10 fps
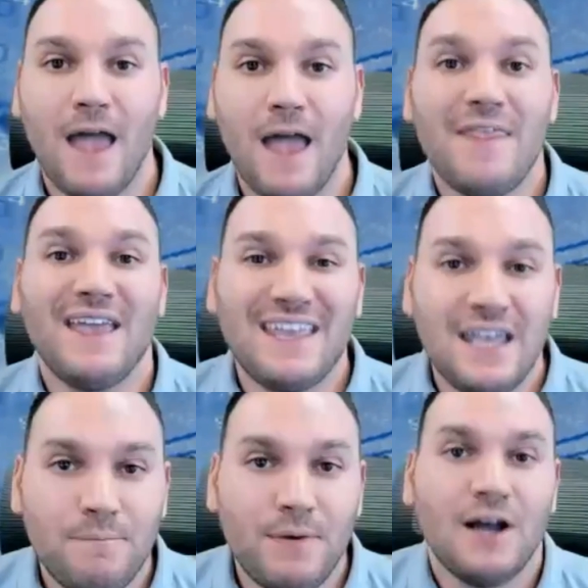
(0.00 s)
And they
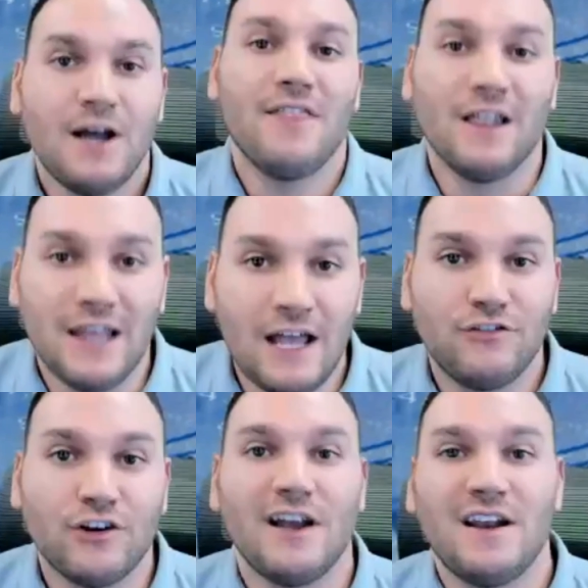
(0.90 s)
keep the
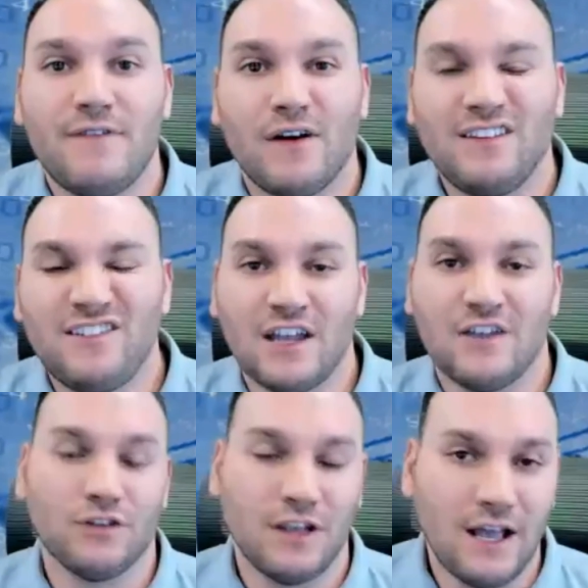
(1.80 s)
ledger in a very
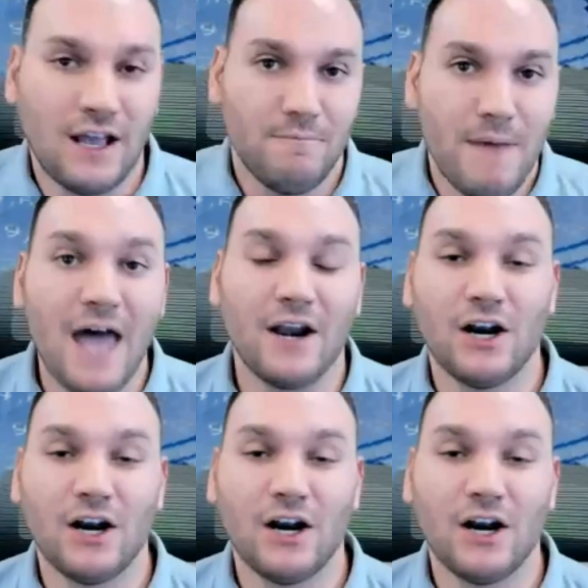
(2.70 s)
centralized manner.